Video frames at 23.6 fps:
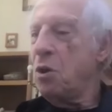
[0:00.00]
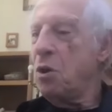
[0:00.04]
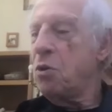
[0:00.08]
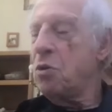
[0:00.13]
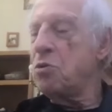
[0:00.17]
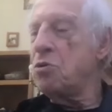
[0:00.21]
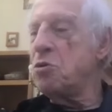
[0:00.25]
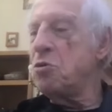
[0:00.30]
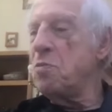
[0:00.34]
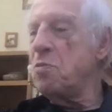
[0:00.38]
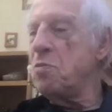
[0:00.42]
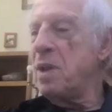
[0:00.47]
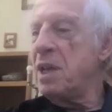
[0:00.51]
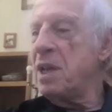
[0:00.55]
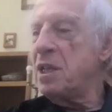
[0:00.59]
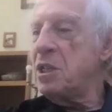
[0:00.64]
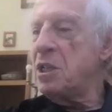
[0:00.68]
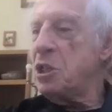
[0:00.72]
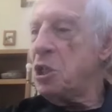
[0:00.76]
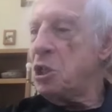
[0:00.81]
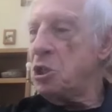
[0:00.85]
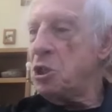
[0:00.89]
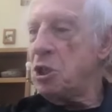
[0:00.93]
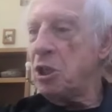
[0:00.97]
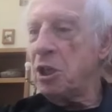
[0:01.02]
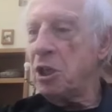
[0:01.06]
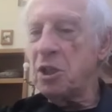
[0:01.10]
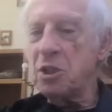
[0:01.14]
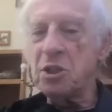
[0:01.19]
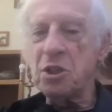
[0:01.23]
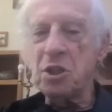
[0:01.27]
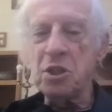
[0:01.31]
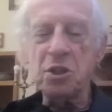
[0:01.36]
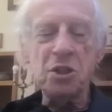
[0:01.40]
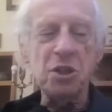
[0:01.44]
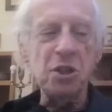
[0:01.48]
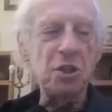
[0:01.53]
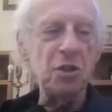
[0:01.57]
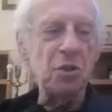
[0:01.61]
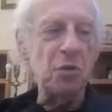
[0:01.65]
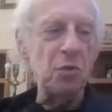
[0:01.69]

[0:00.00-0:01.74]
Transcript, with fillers: Could you be a teaching assistant,